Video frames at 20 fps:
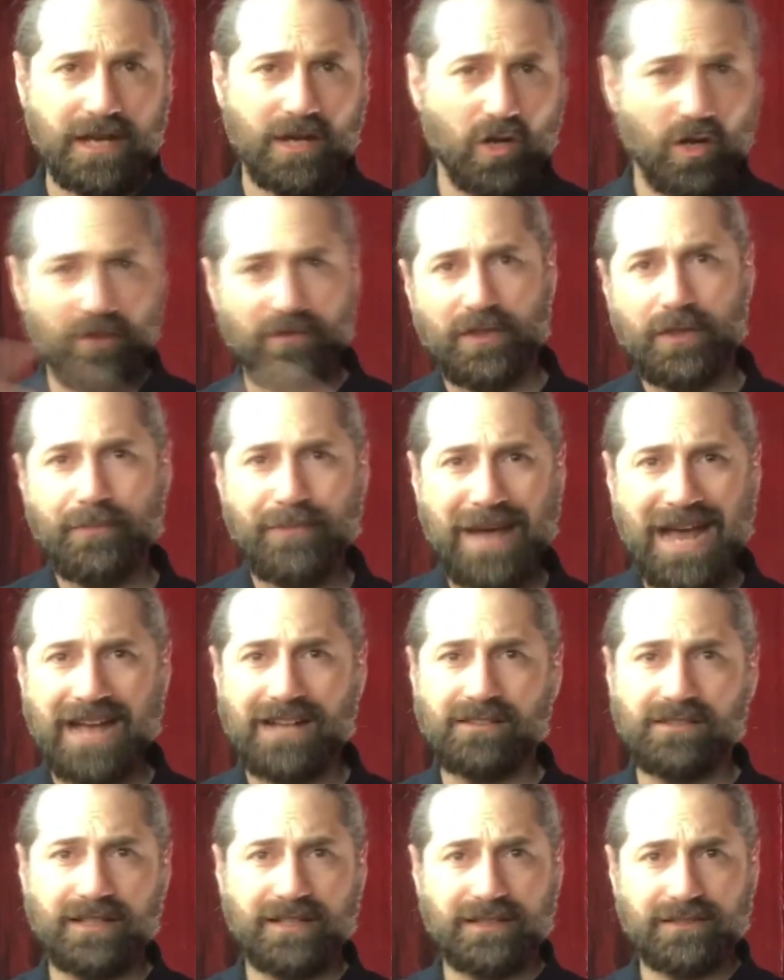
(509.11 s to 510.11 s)
light off and the
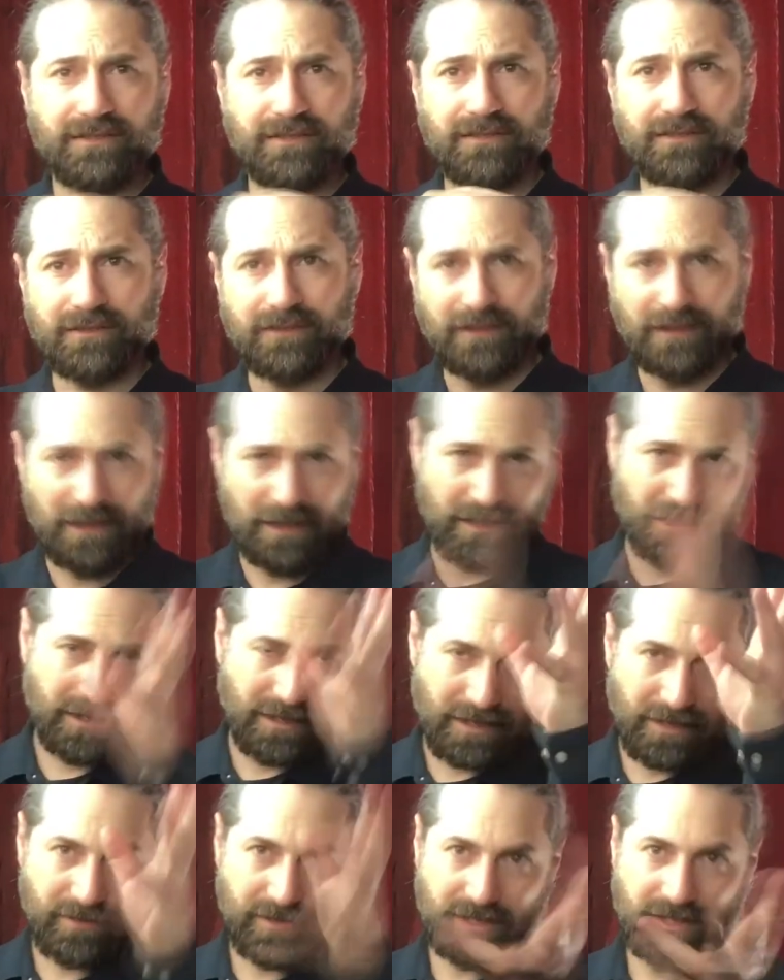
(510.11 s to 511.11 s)
backlight,
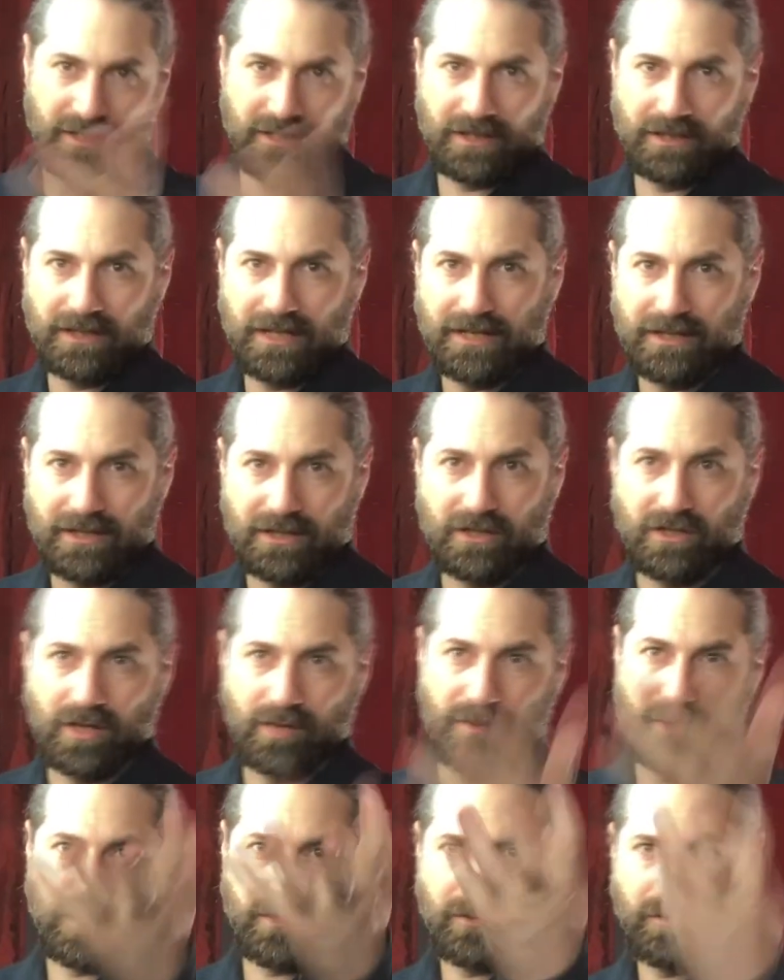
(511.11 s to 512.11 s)
and obviously the light that's
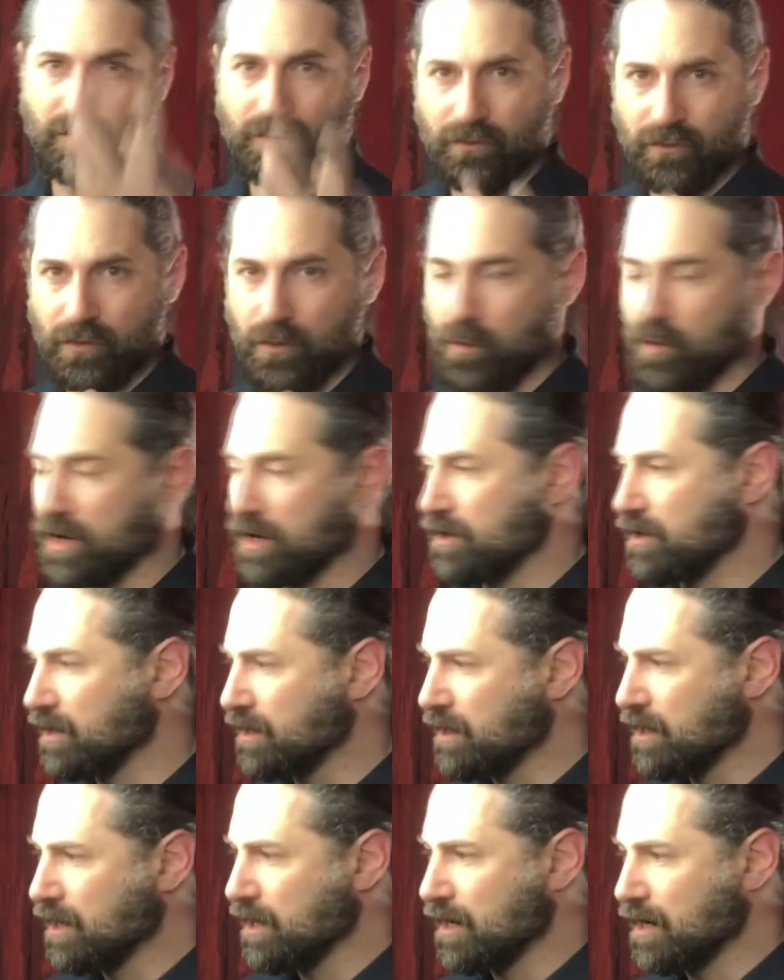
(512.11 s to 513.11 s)
on me from
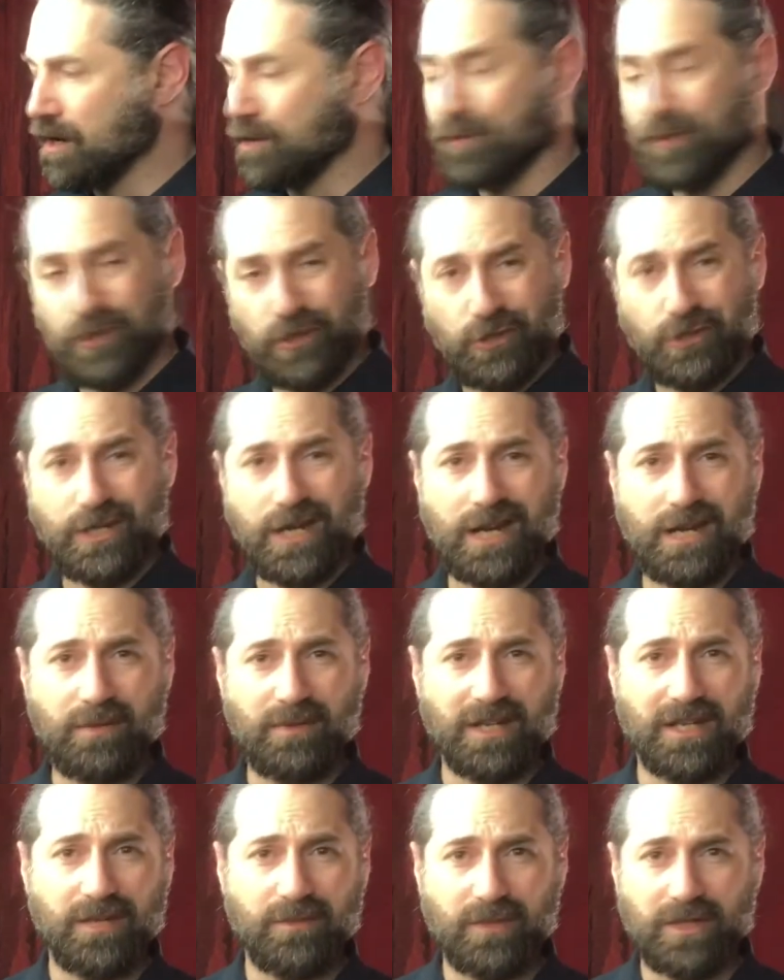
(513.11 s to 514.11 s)
where Mr. J.D.
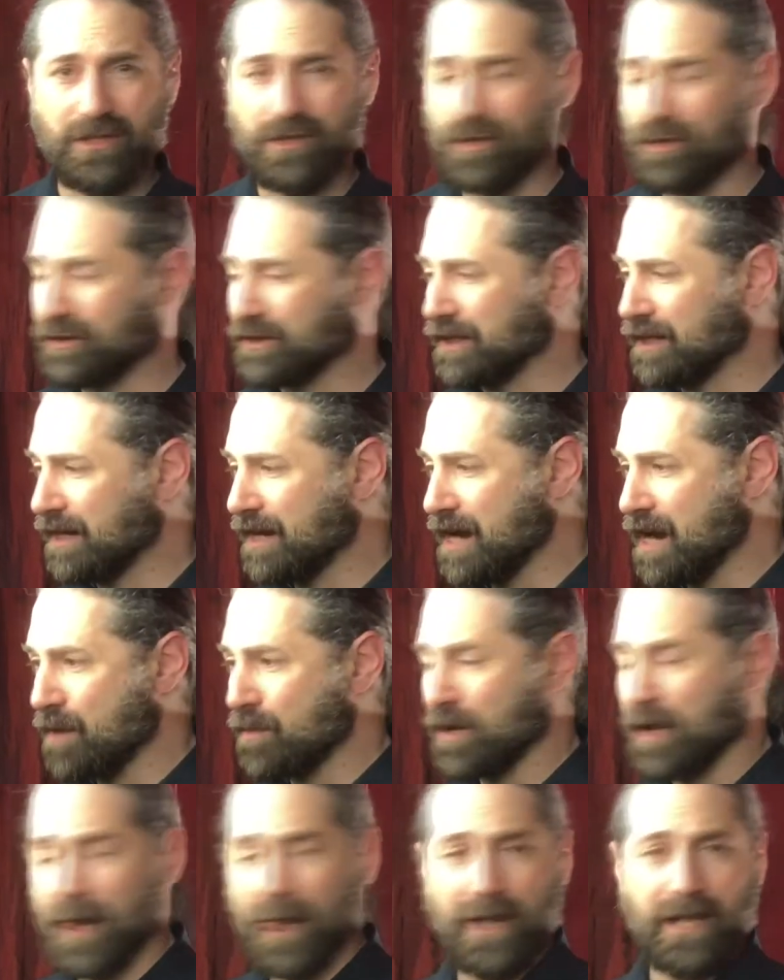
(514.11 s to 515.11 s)
McGivney is holding the
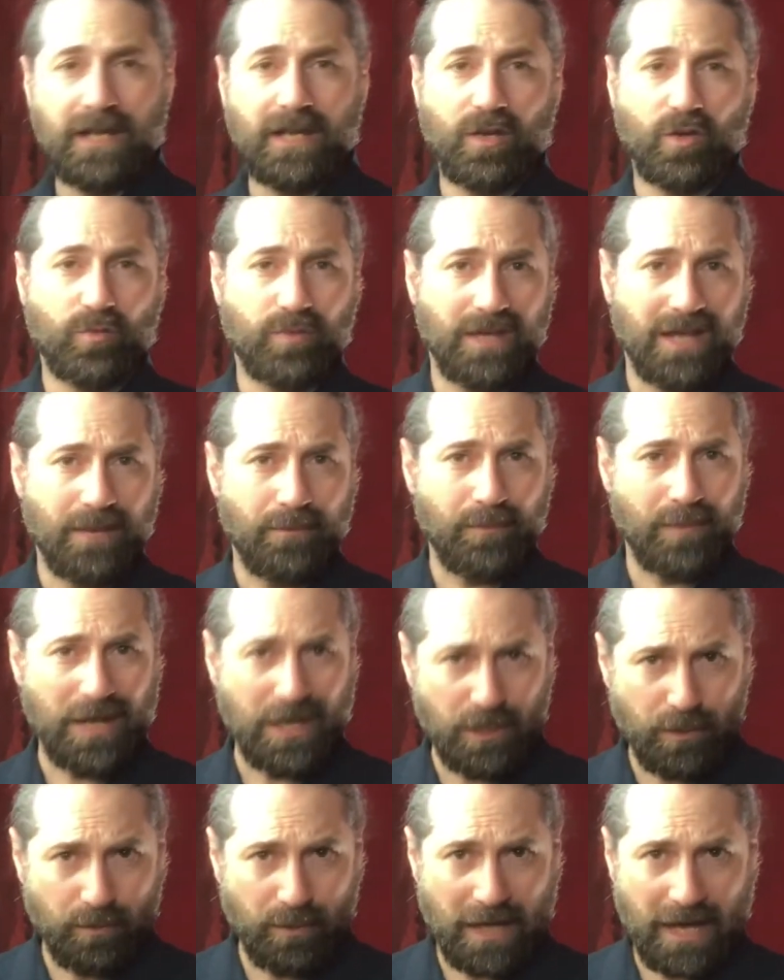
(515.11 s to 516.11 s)
camera, it would be
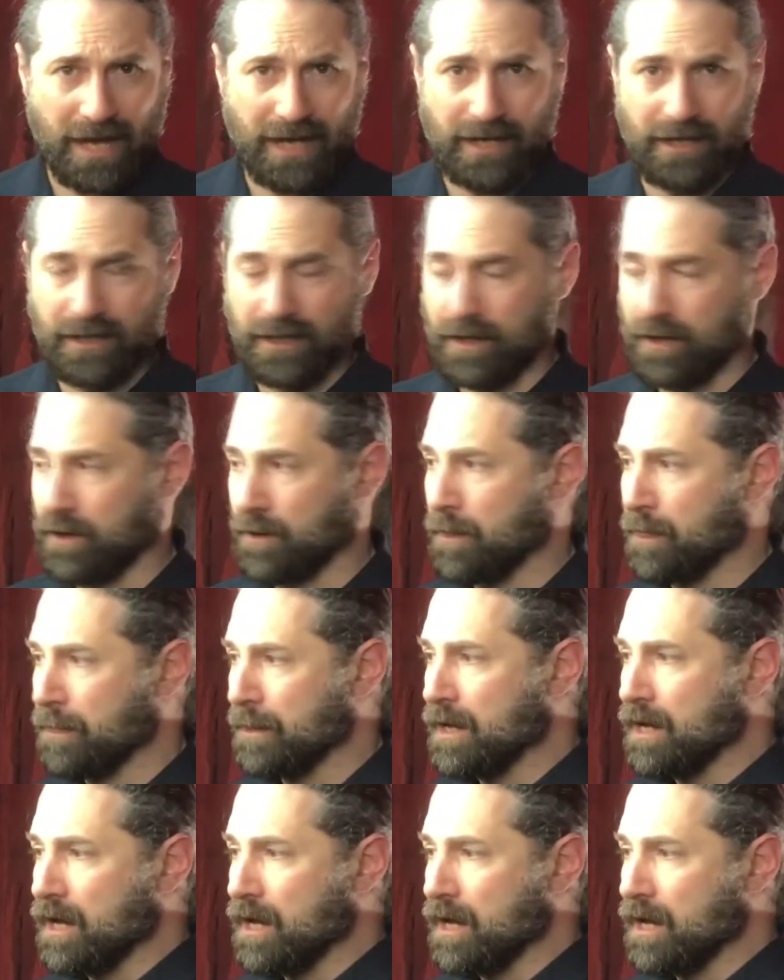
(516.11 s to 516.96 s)
pitch black in here.